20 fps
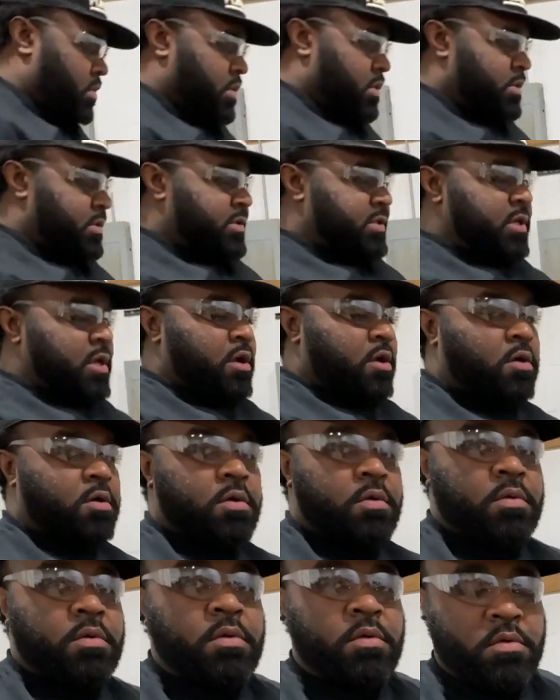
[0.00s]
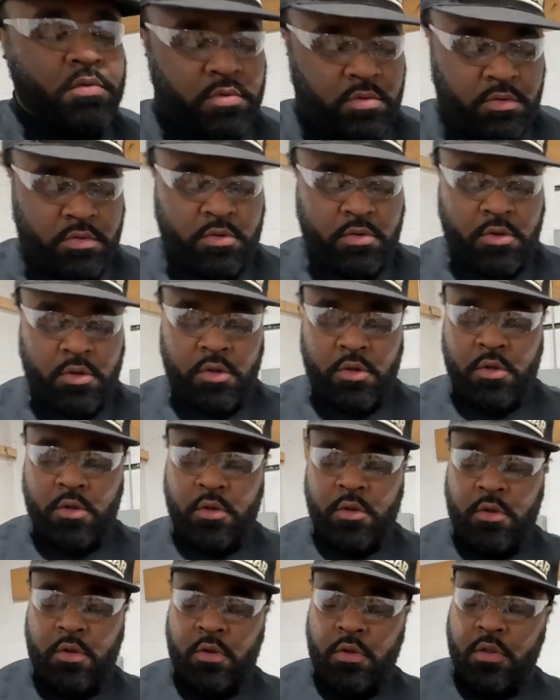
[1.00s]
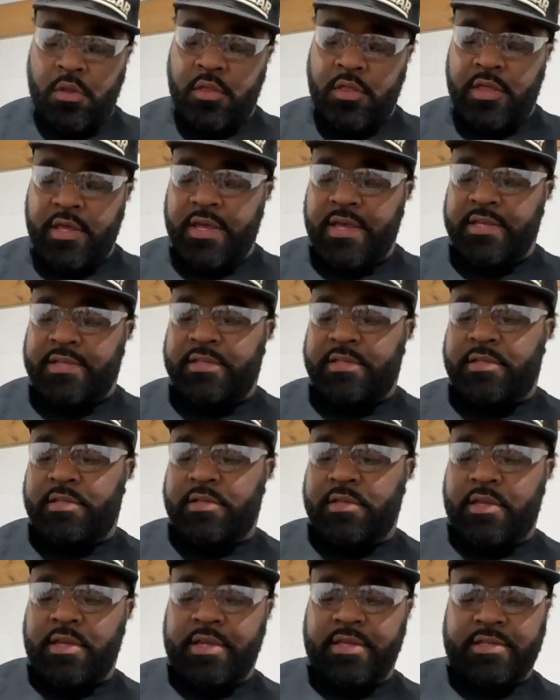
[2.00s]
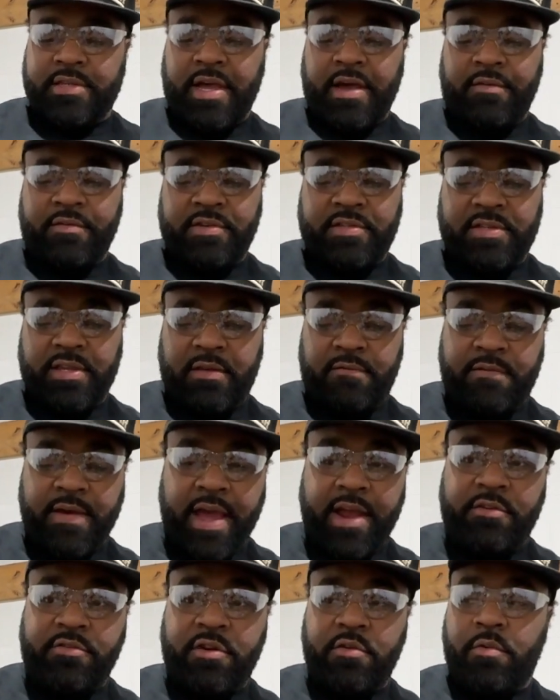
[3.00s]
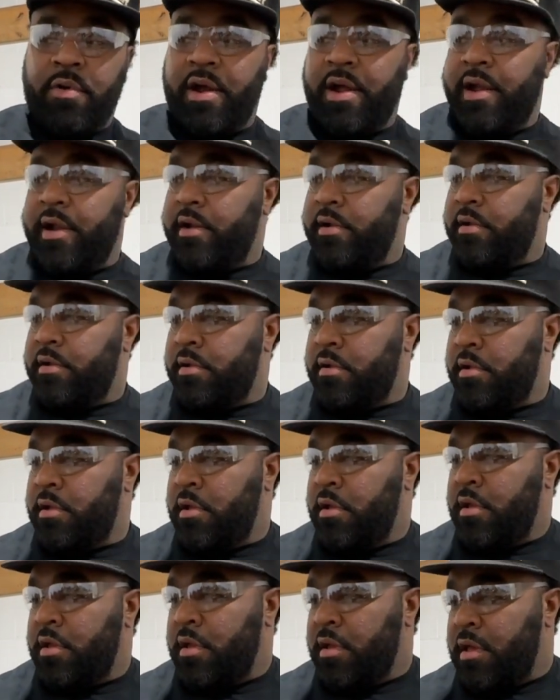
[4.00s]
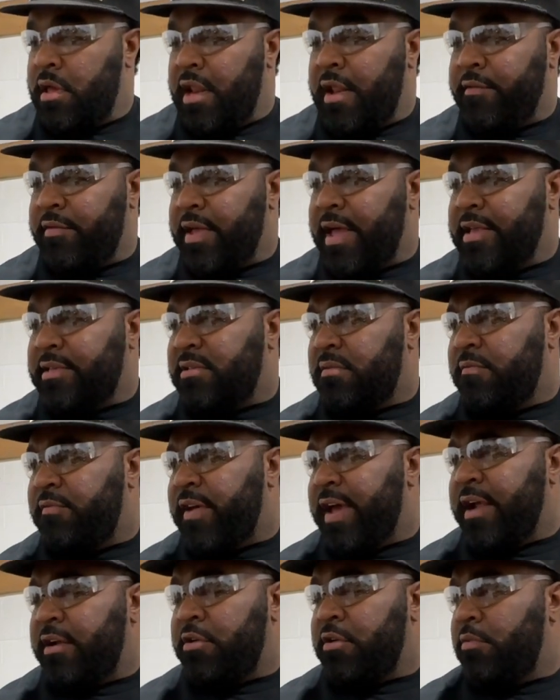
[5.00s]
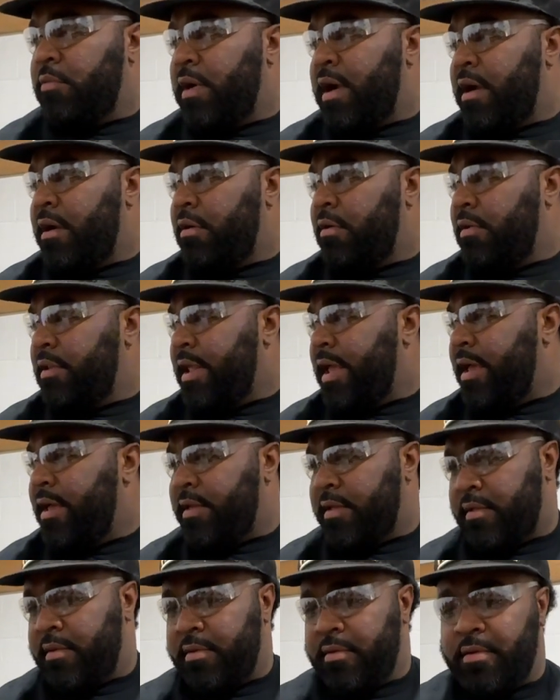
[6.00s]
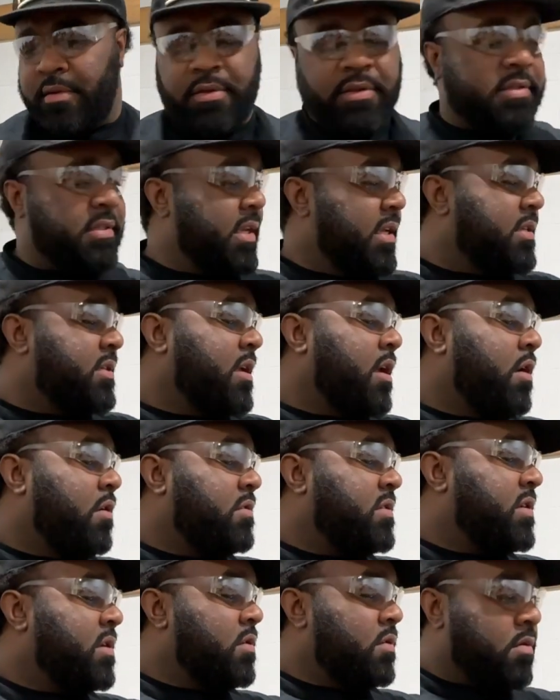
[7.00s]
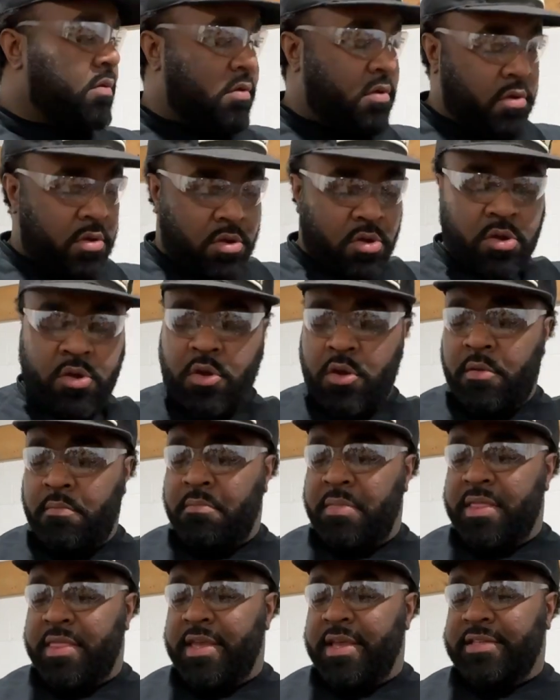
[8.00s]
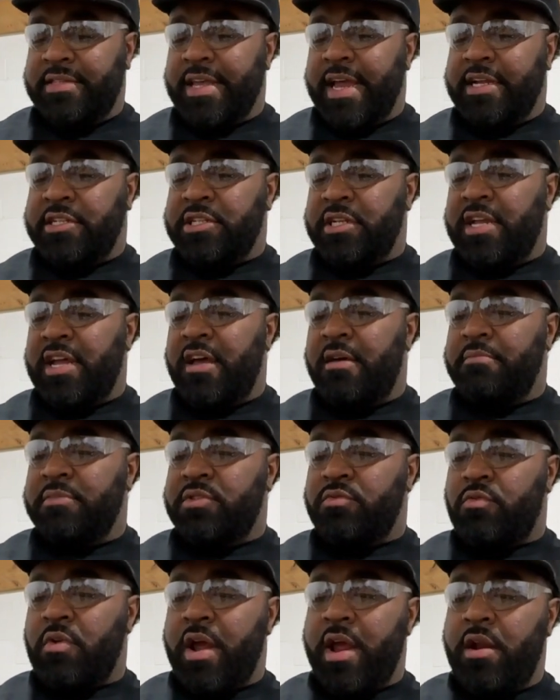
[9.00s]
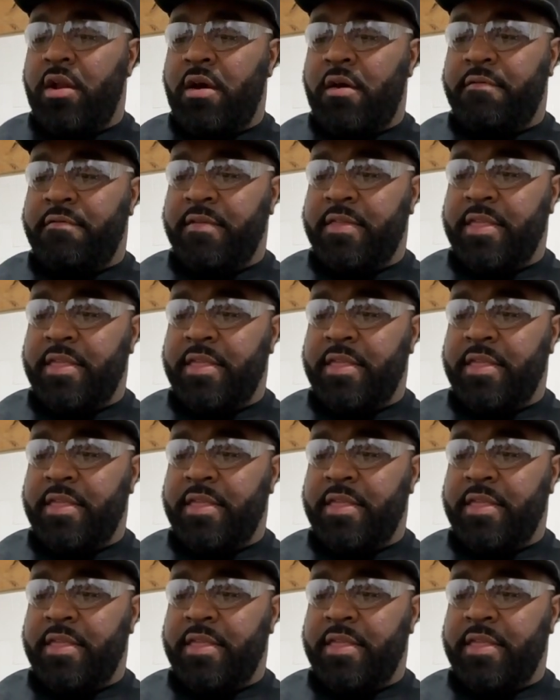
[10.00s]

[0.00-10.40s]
So this is obviously factory wire, and I've got some factory wire on that 6.0 too. But this actually comes right off of